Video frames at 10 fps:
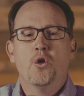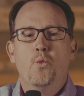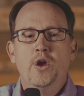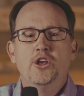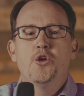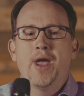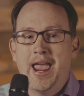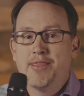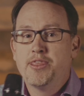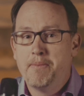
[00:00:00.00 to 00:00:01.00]
when you
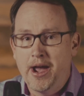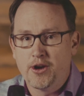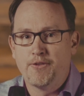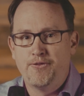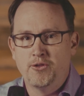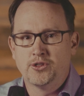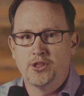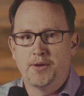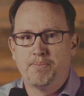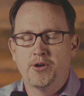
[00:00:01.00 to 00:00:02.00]
hand the microphone
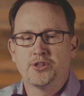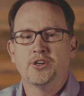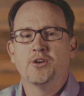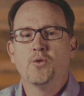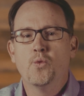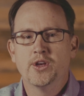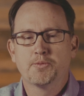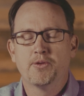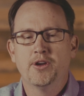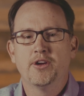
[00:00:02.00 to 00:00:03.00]
to the person,
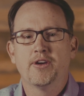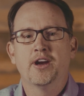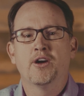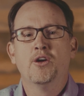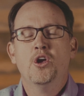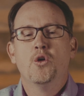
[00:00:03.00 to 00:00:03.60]
whisper in their ear.